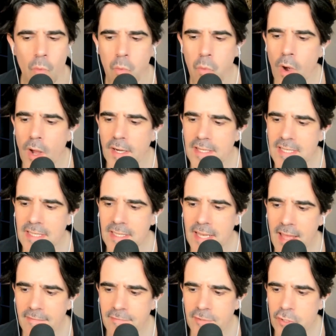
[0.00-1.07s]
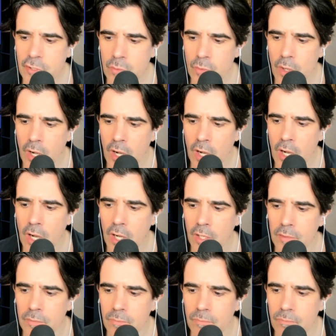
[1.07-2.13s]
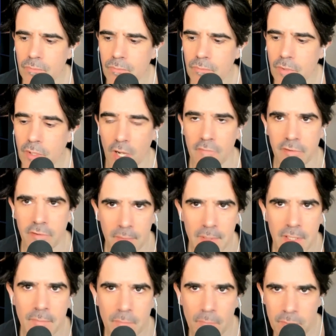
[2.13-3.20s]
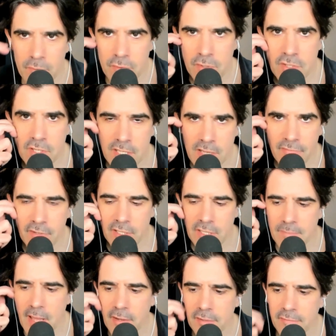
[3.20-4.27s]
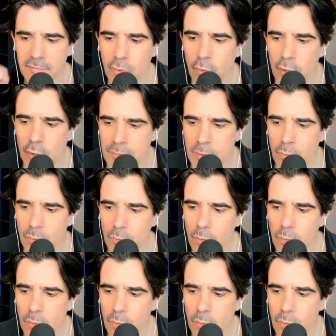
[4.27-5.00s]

what is left to on cover? I mean, there's a significant amount, of course, but